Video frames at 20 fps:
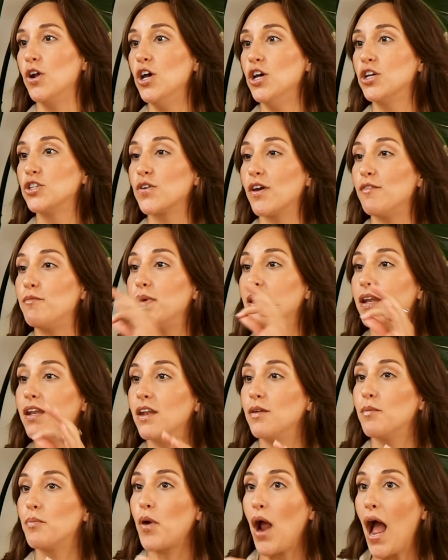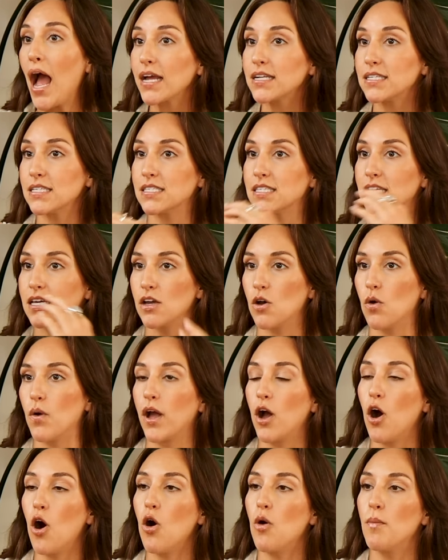So I've been practicing going
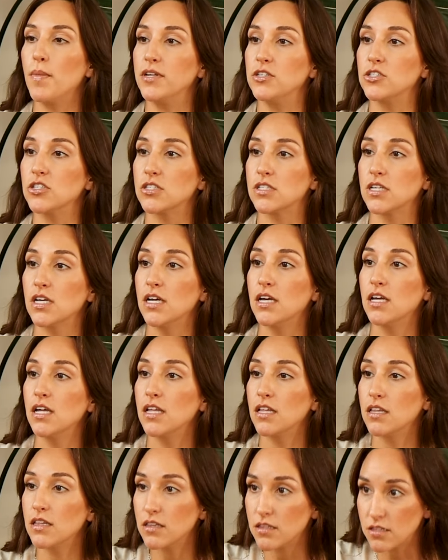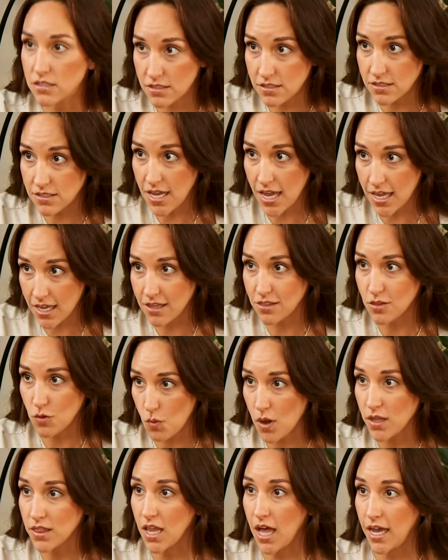home and just taking the
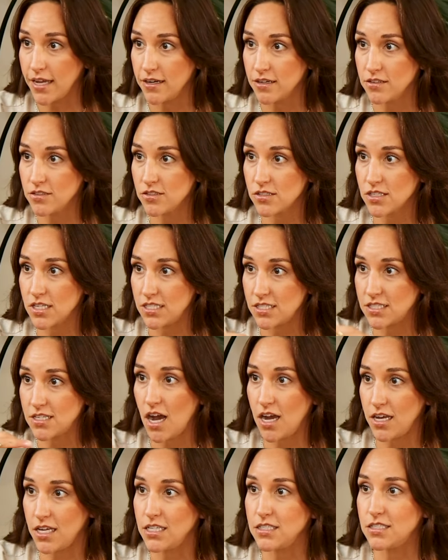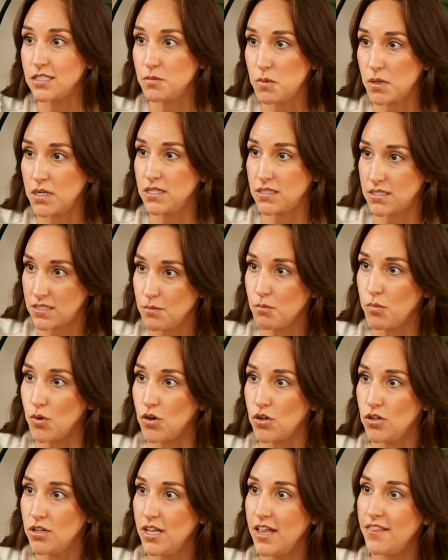one-liners. It's not easy, but it's
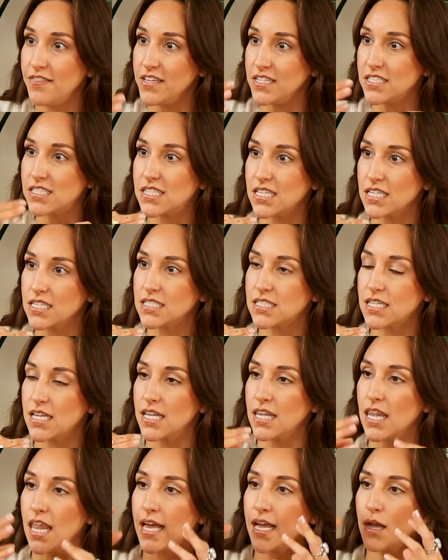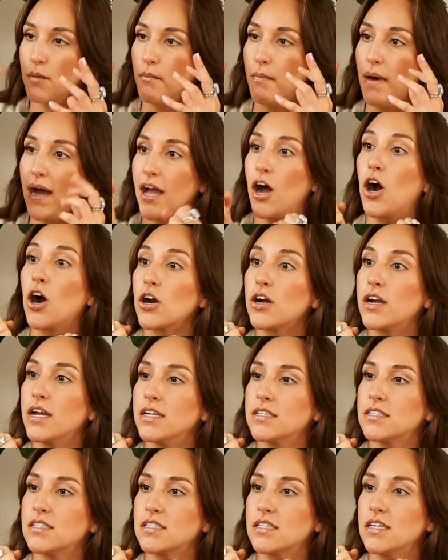simple. Yeah. These things that like my
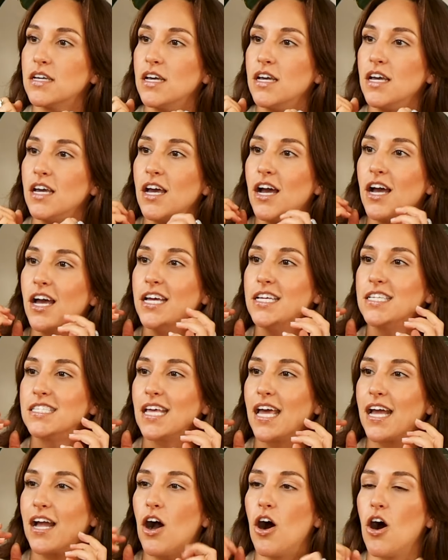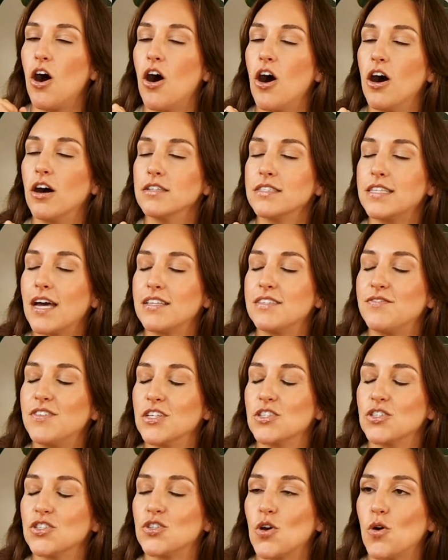artist is like, oh, that
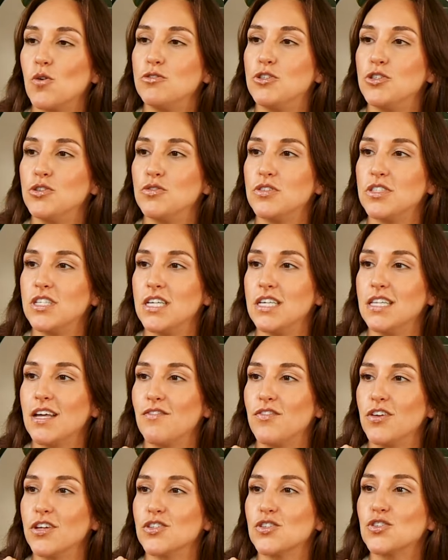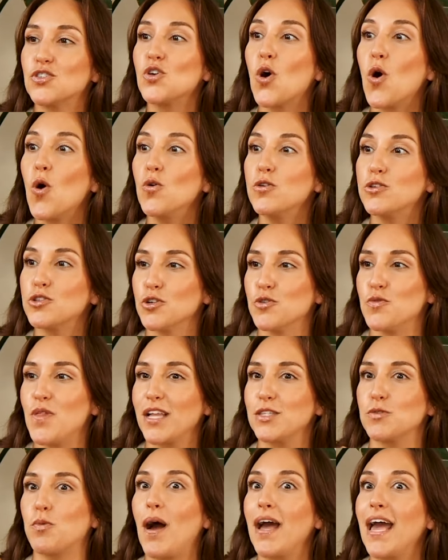feels so juicy. That feels so true.
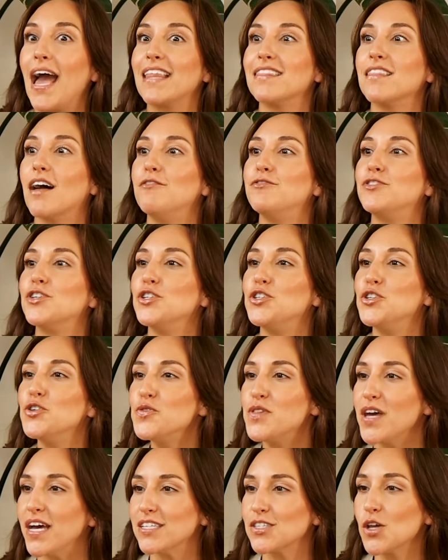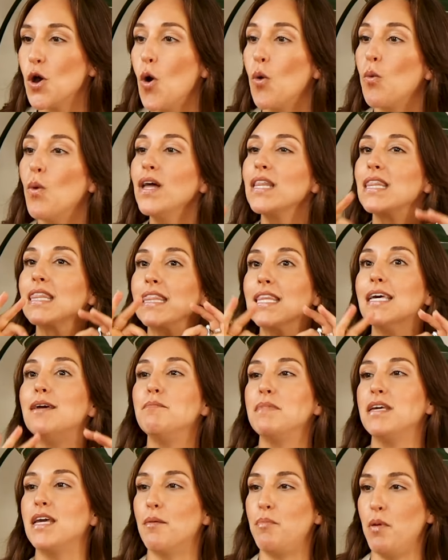That's why I love to do this. What lit
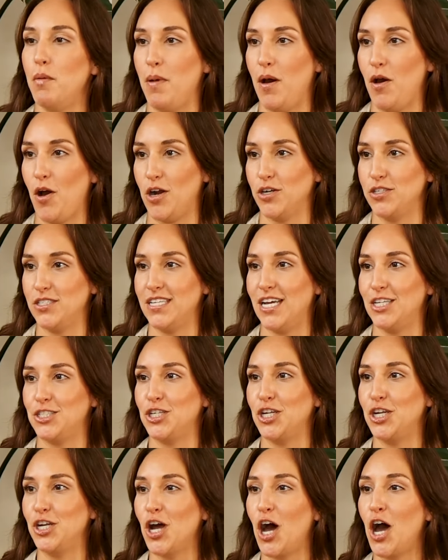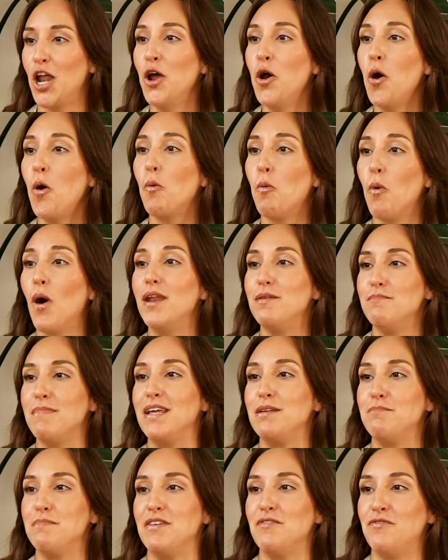me up about our session, not what
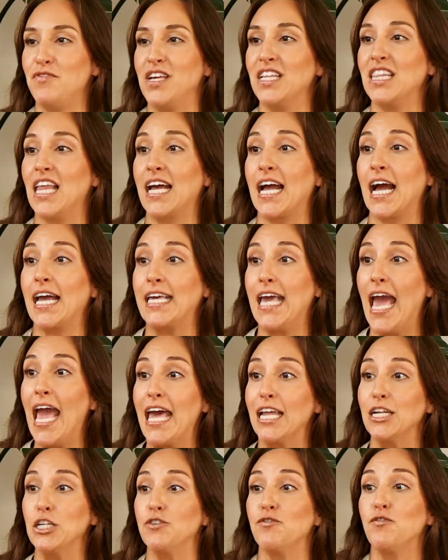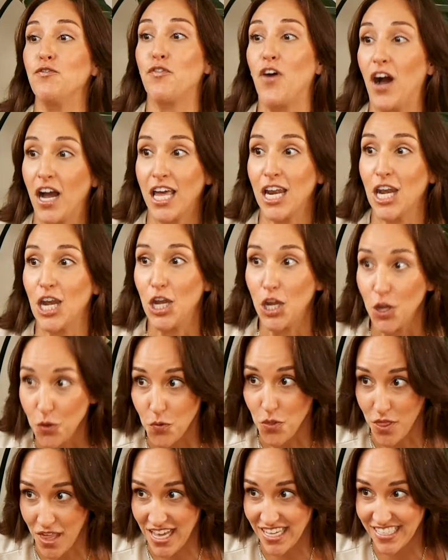made me feel like I can't do
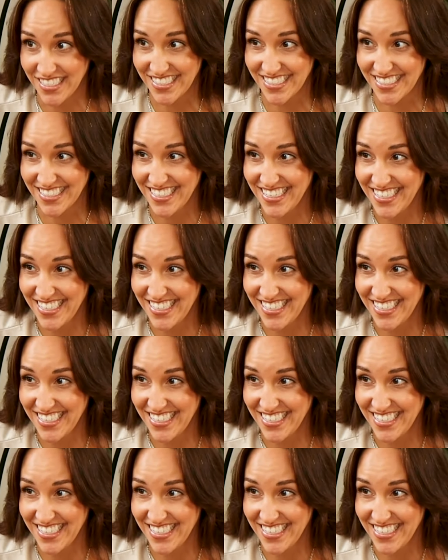this.